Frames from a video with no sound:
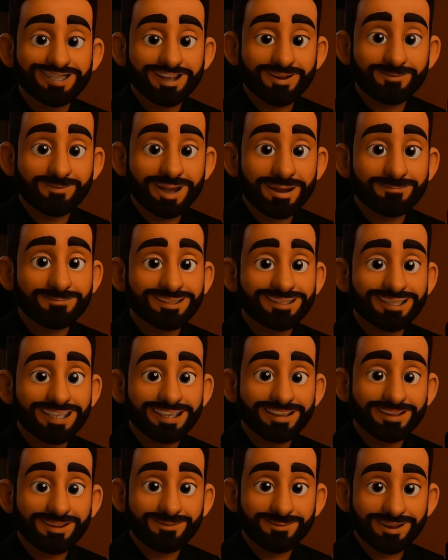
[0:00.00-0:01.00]
agreements
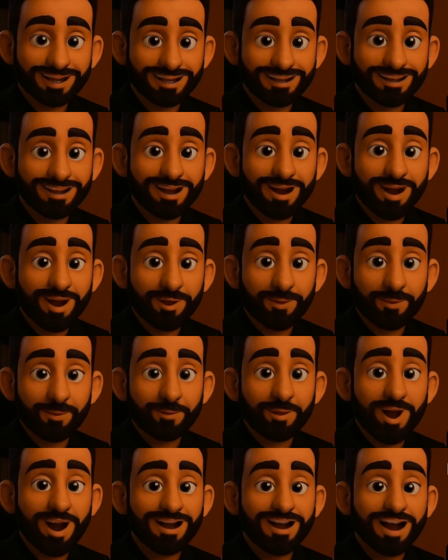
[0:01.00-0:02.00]
including
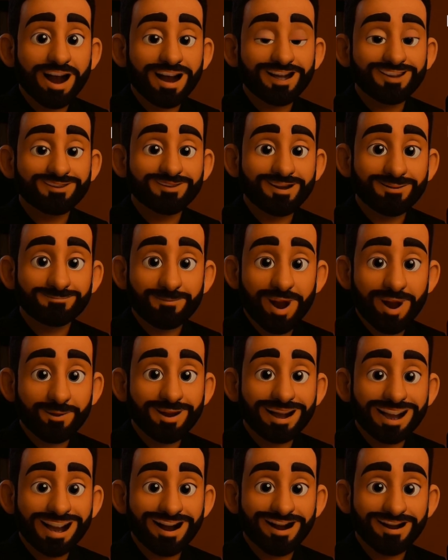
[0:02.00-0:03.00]
100
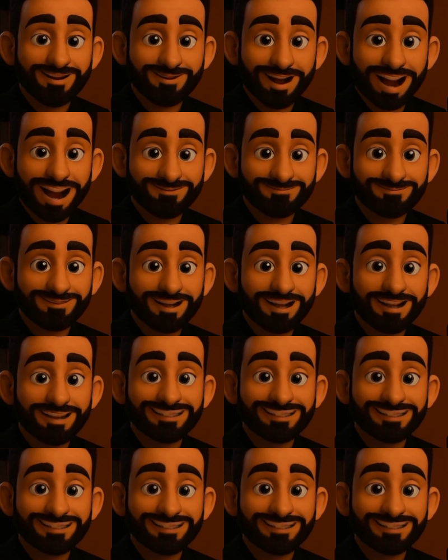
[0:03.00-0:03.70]
Boeing aircraft,